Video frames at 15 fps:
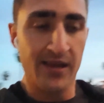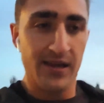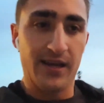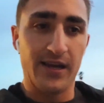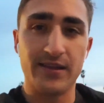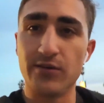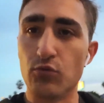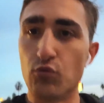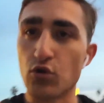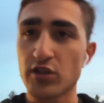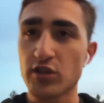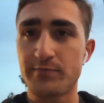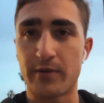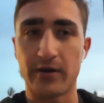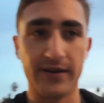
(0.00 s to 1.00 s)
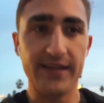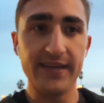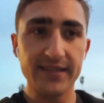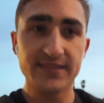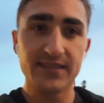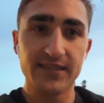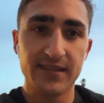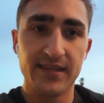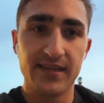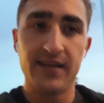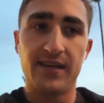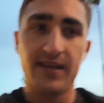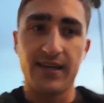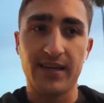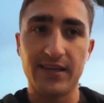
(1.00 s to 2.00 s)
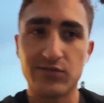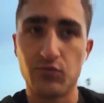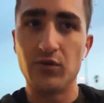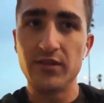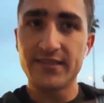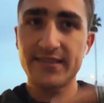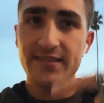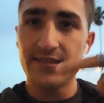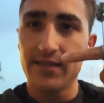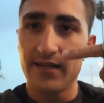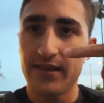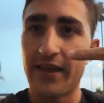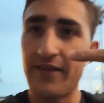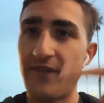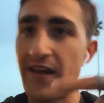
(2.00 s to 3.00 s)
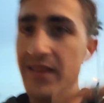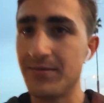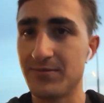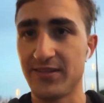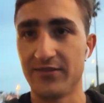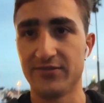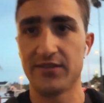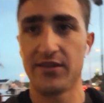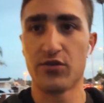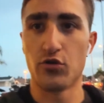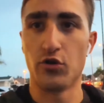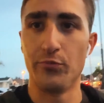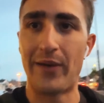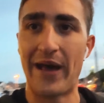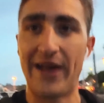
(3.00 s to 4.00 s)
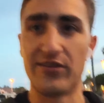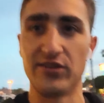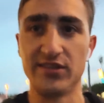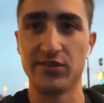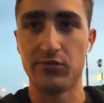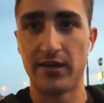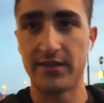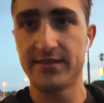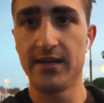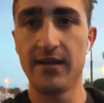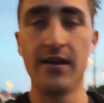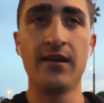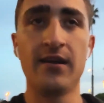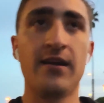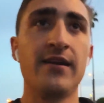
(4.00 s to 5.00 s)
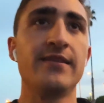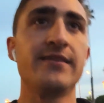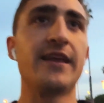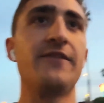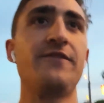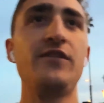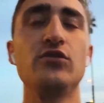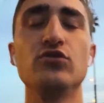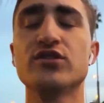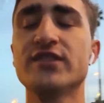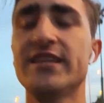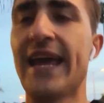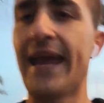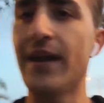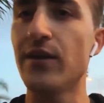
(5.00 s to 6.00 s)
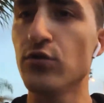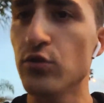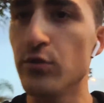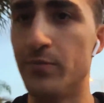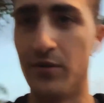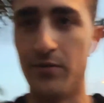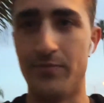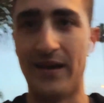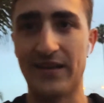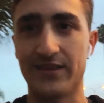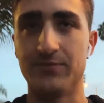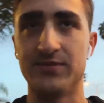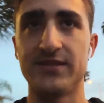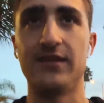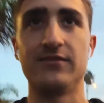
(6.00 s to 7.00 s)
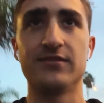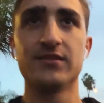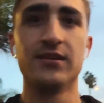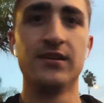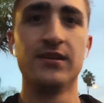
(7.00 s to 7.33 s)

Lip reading: And the worst part is once they find themselves in their old patterns and ruts, they feel terrible about themselves.